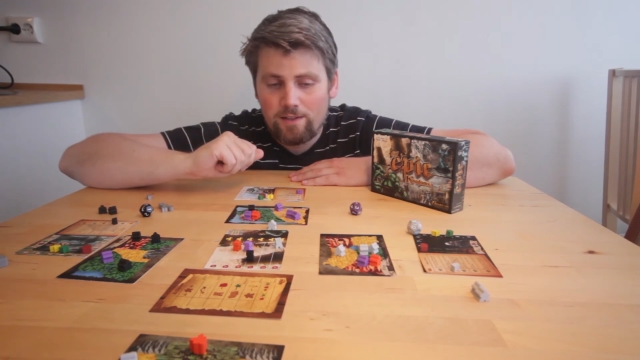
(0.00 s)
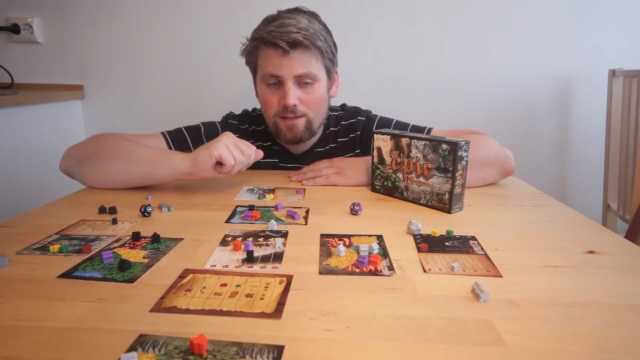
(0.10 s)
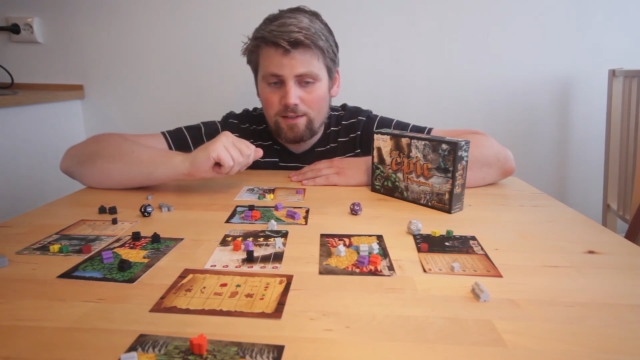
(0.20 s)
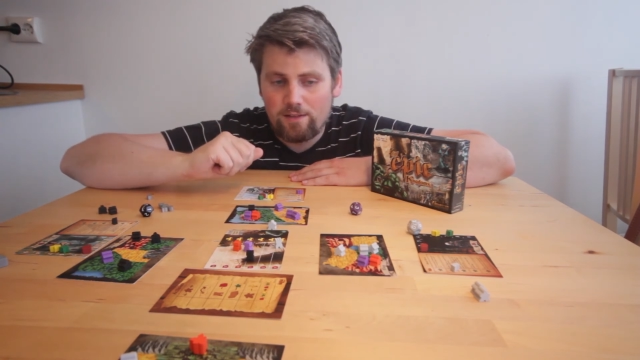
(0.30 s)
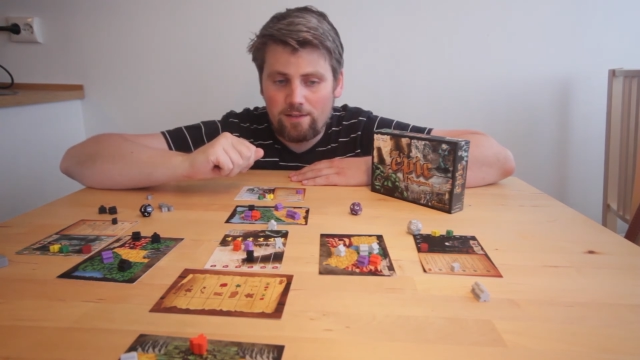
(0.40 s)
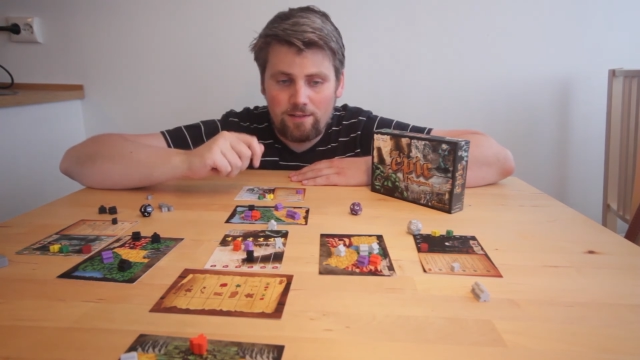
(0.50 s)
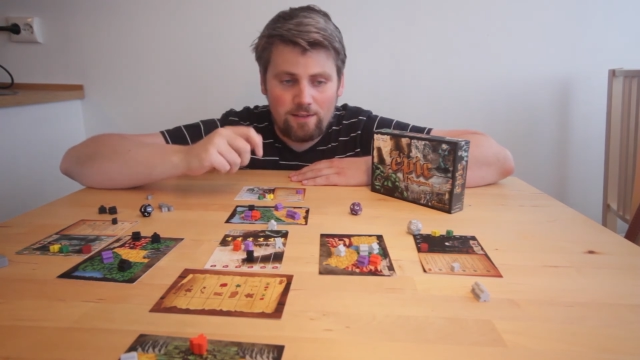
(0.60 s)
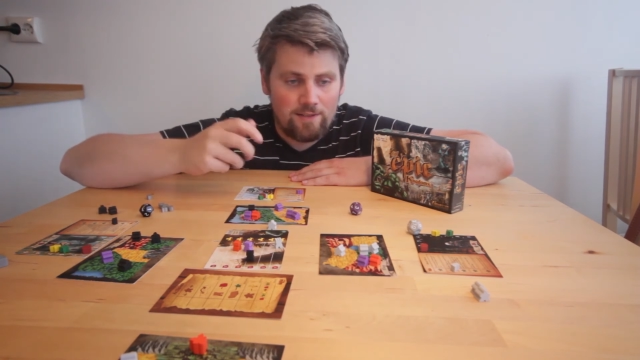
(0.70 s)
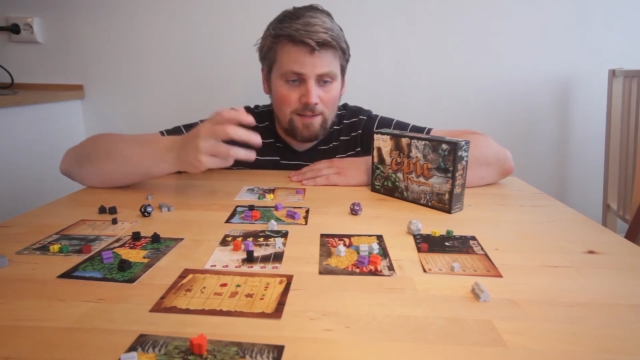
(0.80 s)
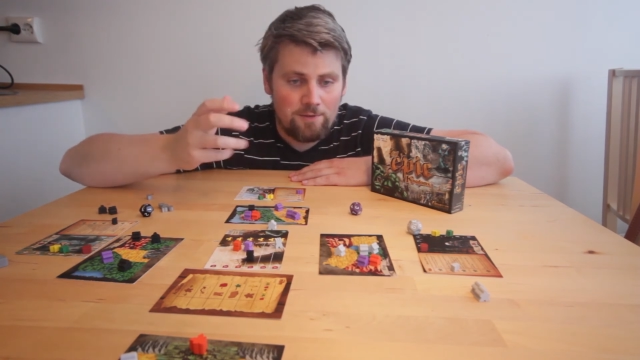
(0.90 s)

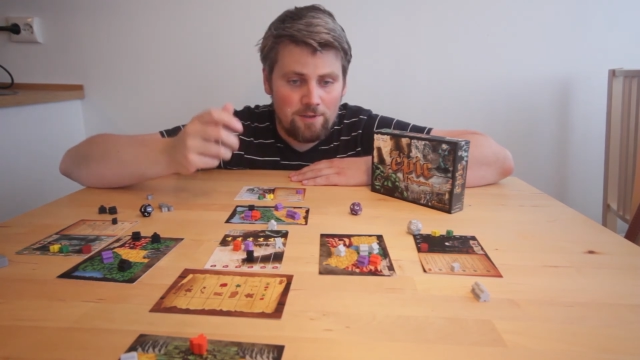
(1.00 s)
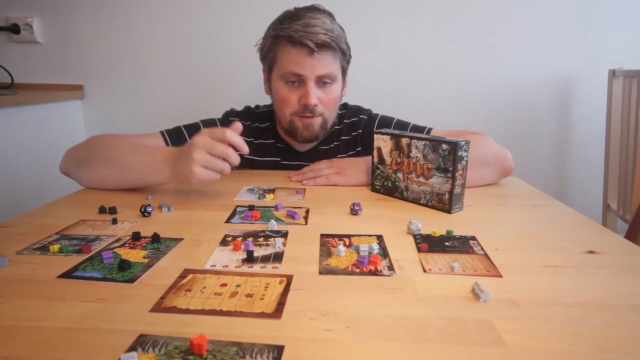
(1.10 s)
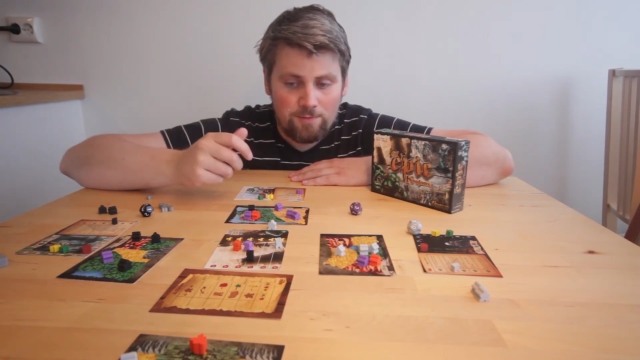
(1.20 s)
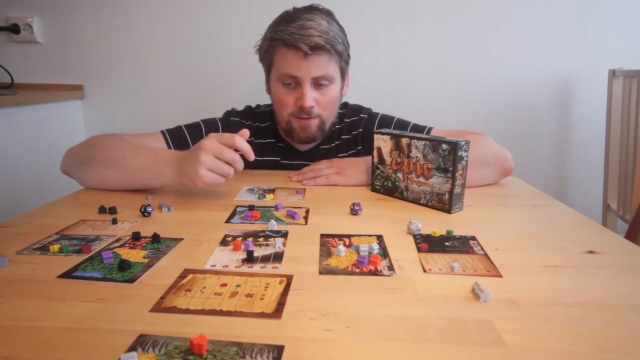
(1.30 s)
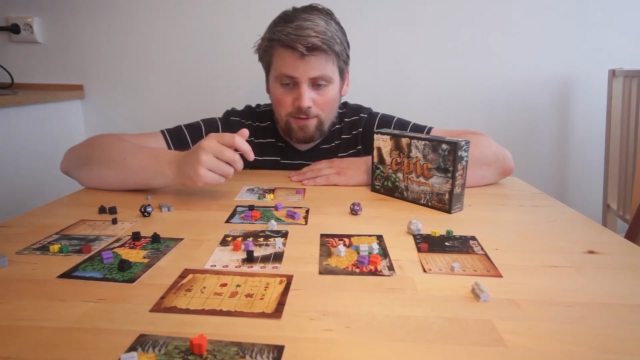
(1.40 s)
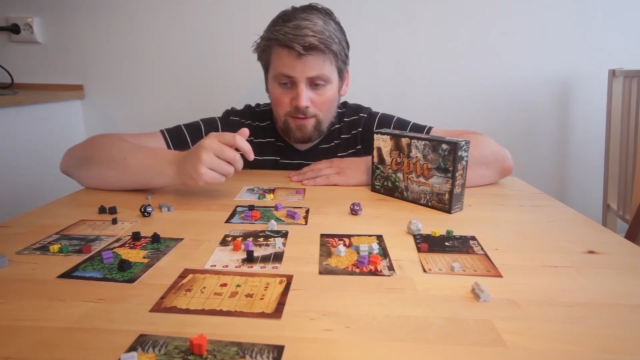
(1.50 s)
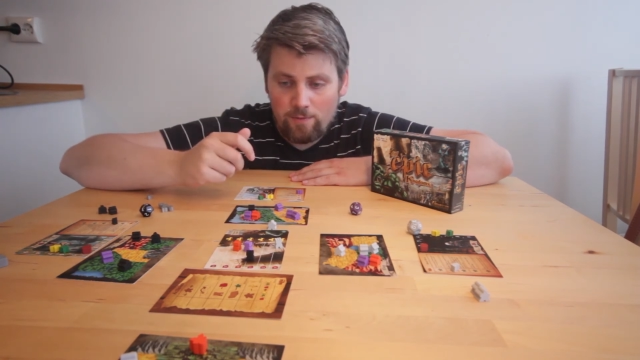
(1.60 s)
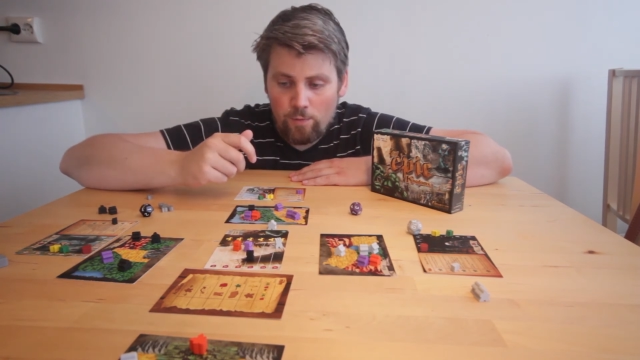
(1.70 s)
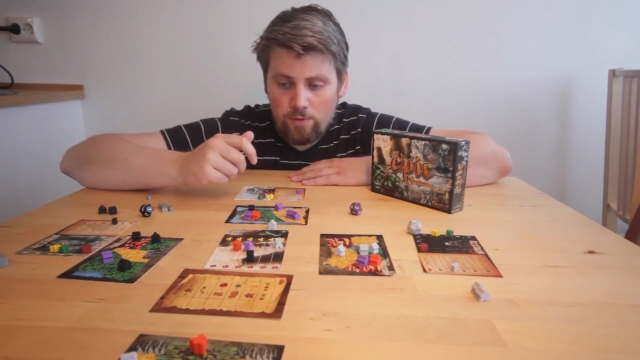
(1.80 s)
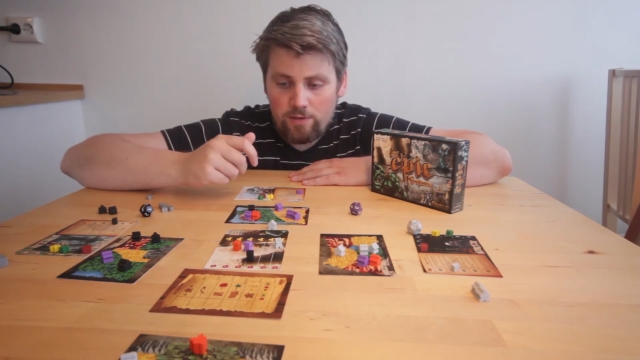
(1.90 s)
The same goes with
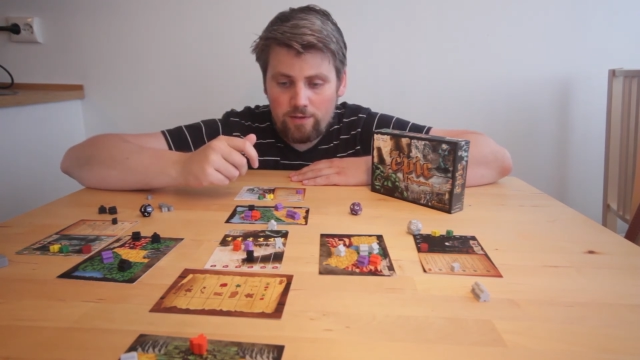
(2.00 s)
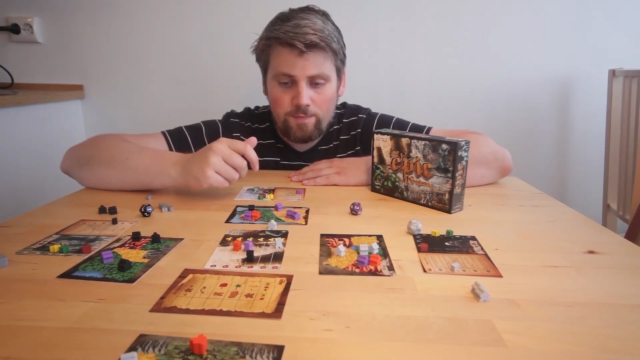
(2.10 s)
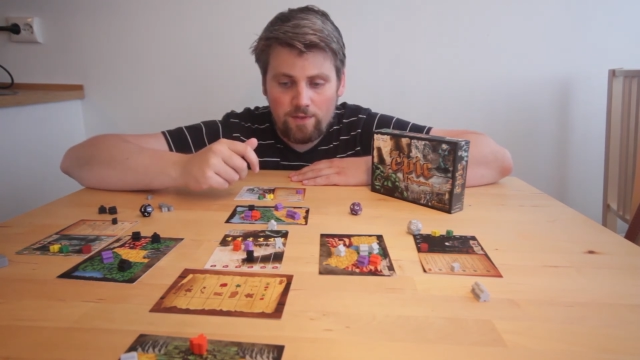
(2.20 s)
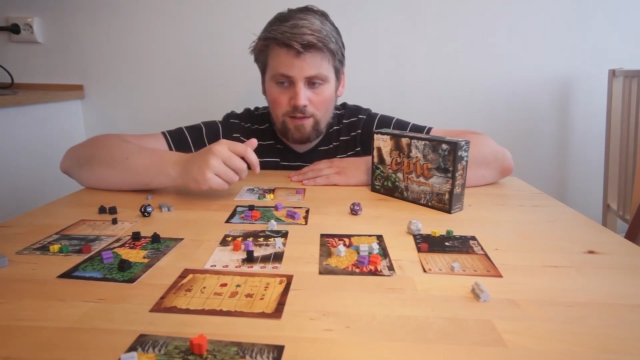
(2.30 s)
war.